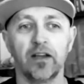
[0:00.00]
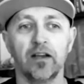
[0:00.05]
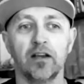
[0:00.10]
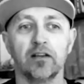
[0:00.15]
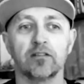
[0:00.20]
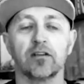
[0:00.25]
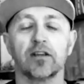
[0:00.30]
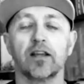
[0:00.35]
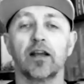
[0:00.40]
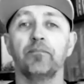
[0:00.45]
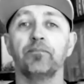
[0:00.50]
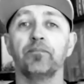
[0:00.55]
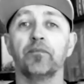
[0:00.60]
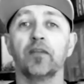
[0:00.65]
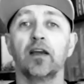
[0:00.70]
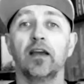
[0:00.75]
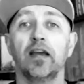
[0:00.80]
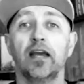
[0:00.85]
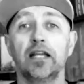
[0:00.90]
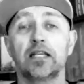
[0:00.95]
So again,
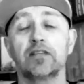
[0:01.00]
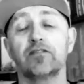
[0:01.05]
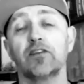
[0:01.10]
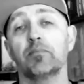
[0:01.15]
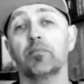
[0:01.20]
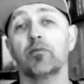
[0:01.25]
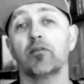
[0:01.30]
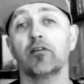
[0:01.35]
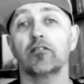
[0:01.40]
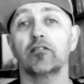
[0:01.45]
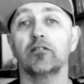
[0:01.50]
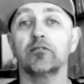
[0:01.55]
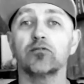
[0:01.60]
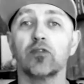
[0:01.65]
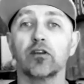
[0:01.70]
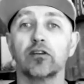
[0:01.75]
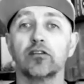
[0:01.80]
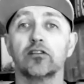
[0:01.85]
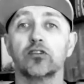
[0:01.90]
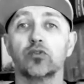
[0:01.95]
each of our programs
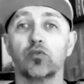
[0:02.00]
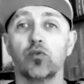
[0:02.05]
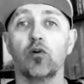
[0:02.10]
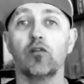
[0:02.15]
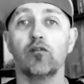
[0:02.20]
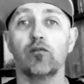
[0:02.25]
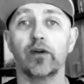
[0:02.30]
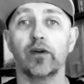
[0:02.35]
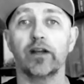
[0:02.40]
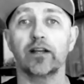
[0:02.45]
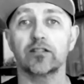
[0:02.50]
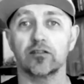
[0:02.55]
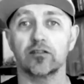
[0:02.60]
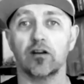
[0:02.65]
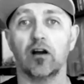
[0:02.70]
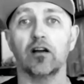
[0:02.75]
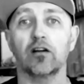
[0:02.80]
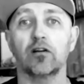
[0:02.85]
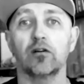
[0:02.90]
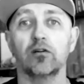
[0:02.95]
run on a 12 week
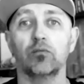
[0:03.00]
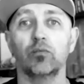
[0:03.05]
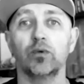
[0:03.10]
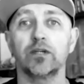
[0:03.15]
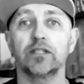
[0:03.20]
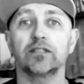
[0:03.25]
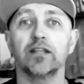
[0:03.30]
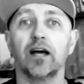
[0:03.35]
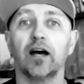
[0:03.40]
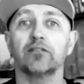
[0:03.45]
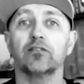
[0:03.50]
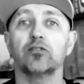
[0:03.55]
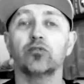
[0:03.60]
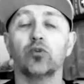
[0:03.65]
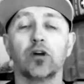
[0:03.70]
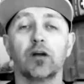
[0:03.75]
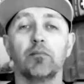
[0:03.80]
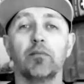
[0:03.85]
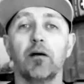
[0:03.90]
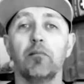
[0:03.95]
cycle. We start to
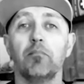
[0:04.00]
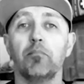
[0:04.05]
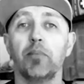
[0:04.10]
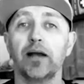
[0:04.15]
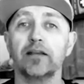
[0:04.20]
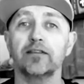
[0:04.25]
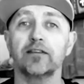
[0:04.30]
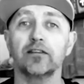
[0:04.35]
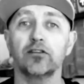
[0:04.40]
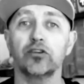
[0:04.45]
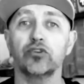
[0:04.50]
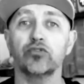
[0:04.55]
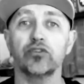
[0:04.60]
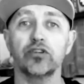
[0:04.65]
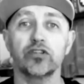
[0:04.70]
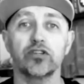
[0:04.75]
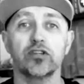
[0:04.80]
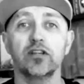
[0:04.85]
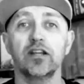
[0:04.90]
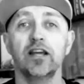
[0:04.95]
talk about basic
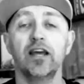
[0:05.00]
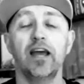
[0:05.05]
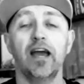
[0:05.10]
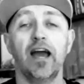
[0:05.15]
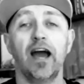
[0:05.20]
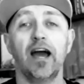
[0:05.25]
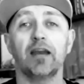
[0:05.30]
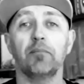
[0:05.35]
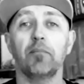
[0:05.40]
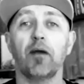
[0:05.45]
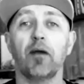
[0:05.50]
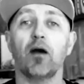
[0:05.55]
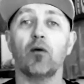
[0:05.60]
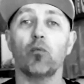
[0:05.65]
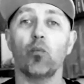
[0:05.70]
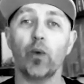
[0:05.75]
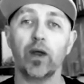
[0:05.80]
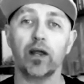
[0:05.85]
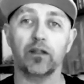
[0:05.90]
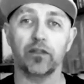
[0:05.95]
nutrition at about
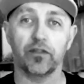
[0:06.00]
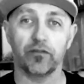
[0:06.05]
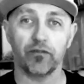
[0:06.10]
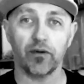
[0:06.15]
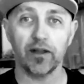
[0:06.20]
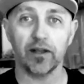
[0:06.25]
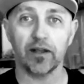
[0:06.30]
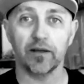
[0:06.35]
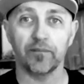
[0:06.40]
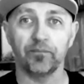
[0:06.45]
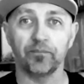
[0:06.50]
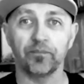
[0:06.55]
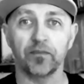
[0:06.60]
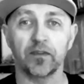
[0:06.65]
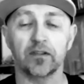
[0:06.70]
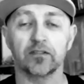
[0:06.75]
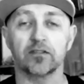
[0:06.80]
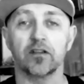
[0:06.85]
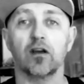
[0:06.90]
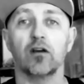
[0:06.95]
week three.
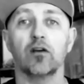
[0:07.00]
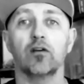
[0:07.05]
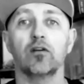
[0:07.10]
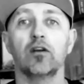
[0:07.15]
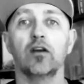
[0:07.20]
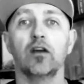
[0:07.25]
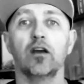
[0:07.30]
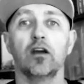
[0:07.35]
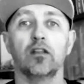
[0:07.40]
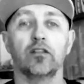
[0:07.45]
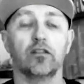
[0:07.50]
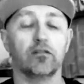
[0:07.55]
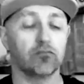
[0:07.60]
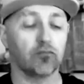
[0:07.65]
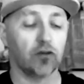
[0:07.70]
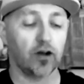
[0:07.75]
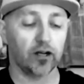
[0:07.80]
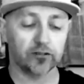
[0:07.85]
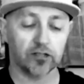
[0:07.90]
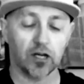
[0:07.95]
So the
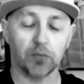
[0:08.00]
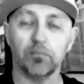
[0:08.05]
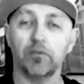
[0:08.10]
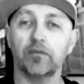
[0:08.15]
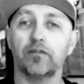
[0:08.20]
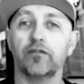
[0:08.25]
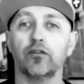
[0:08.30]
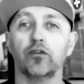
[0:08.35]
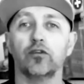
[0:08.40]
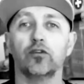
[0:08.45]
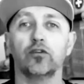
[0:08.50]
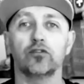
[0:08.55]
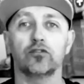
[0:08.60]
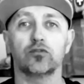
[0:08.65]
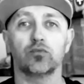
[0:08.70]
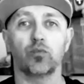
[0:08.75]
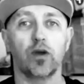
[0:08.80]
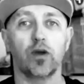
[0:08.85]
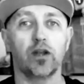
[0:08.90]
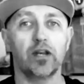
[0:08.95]
right type of
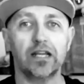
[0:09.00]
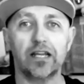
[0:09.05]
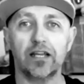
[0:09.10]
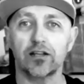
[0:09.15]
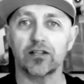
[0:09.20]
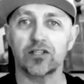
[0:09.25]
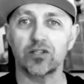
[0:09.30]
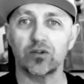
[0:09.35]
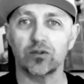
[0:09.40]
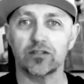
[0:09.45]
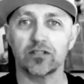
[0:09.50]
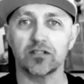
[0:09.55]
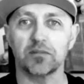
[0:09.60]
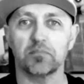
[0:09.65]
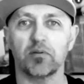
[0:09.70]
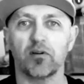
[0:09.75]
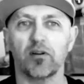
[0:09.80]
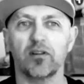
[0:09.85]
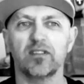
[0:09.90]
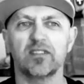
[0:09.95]
foods, where to get your sources of
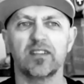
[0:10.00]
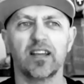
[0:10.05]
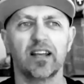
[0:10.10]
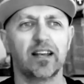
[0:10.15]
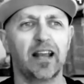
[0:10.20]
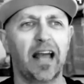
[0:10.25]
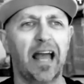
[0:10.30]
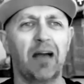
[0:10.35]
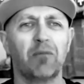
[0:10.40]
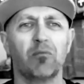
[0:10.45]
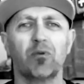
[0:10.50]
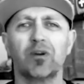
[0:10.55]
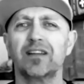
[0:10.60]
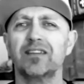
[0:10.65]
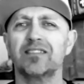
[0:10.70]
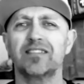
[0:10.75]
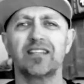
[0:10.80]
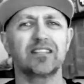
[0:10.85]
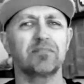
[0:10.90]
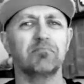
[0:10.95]
protein. What
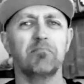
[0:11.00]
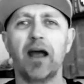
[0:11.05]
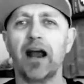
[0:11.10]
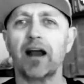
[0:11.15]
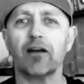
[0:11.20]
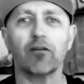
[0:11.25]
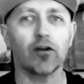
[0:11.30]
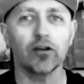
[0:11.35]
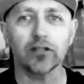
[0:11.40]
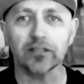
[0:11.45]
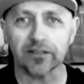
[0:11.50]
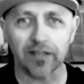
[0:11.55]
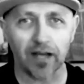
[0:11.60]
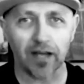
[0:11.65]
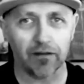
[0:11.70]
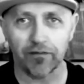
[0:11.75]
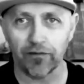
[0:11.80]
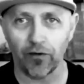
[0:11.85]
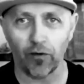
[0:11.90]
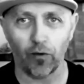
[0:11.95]
is this macro
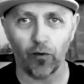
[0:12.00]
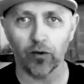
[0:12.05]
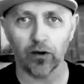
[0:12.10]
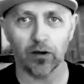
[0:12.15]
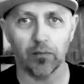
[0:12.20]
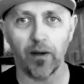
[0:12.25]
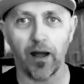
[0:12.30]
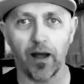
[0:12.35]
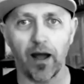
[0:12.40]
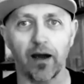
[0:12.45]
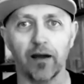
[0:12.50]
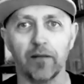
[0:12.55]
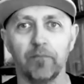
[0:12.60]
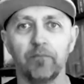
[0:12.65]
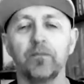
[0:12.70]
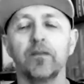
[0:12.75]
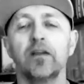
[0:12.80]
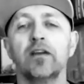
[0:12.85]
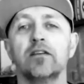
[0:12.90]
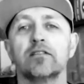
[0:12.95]
stuff all about?
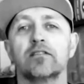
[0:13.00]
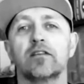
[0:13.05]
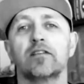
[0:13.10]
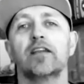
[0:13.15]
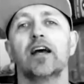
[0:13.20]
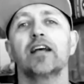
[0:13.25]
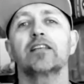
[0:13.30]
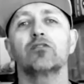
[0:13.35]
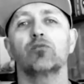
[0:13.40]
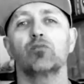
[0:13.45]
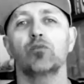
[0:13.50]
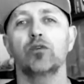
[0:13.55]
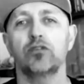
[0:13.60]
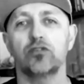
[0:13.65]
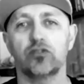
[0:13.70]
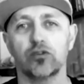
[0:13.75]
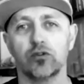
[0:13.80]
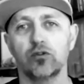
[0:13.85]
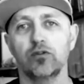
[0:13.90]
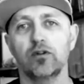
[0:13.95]
So that's what we
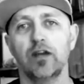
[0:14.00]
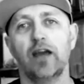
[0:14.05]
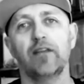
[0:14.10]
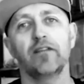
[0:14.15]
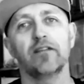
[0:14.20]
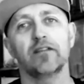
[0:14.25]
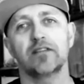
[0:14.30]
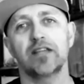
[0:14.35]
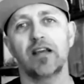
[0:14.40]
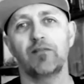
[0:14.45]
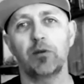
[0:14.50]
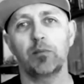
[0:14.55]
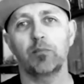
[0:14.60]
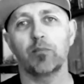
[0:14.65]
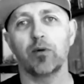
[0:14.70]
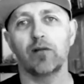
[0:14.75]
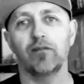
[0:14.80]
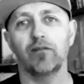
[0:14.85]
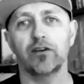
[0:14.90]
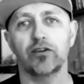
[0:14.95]
do in the
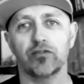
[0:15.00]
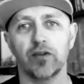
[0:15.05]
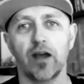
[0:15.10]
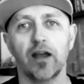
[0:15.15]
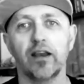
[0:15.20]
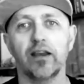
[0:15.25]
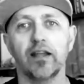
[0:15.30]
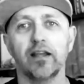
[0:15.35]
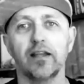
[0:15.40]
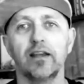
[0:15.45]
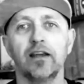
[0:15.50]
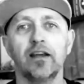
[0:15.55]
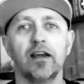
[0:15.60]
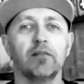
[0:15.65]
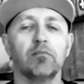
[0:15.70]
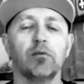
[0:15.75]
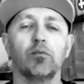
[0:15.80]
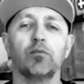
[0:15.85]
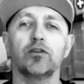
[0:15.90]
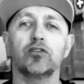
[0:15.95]
semi-private training,
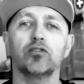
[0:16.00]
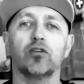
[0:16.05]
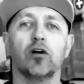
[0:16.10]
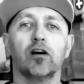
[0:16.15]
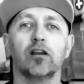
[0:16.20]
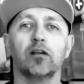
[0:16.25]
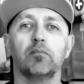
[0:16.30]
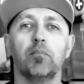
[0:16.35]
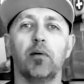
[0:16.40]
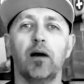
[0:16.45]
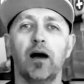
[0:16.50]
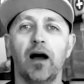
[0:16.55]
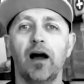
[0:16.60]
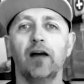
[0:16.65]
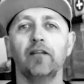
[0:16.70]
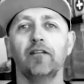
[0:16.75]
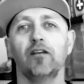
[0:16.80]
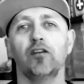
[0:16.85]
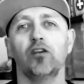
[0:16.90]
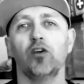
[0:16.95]
but we try to
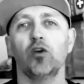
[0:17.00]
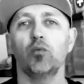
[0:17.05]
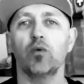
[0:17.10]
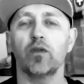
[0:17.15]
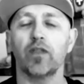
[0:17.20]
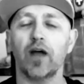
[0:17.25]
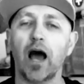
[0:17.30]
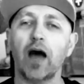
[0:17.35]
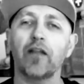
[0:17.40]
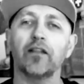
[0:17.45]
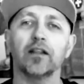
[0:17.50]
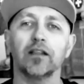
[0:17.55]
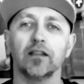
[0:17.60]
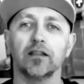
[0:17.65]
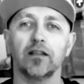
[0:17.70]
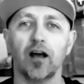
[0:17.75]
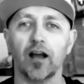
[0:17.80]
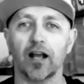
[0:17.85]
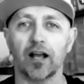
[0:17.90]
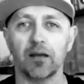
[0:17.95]
partner you with other
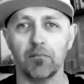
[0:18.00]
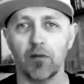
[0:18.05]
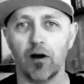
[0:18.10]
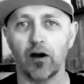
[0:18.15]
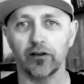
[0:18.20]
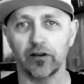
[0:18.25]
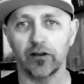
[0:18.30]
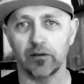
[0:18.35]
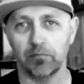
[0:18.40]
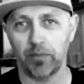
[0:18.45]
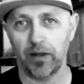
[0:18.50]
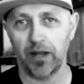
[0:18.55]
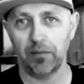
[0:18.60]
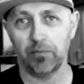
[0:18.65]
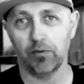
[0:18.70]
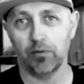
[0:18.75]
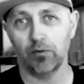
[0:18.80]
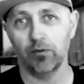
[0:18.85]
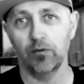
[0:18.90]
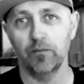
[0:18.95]
like-minded
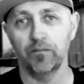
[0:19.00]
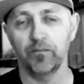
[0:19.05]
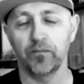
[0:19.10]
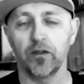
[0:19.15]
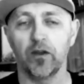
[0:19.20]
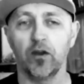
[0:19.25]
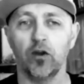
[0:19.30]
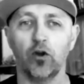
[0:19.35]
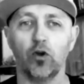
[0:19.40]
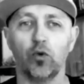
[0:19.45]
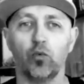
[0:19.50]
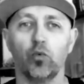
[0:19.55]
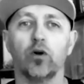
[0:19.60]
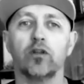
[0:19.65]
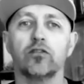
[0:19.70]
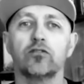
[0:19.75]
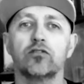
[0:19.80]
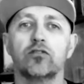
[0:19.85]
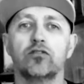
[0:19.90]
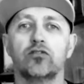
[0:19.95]
people who
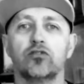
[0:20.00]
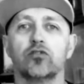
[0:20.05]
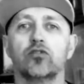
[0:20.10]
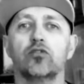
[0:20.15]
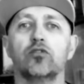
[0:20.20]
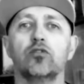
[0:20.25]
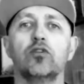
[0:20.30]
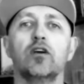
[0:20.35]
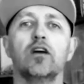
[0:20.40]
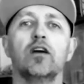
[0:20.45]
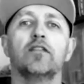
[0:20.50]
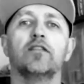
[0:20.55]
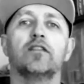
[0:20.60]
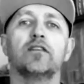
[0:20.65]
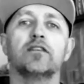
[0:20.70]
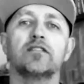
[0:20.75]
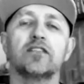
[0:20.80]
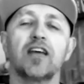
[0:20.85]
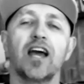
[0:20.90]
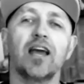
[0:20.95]
want to do the
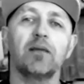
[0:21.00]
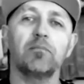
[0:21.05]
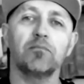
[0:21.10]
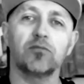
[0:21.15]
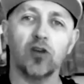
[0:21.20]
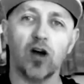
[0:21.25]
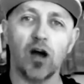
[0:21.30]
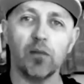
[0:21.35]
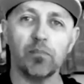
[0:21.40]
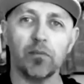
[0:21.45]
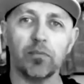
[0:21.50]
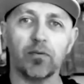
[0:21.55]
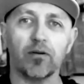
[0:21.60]
same type of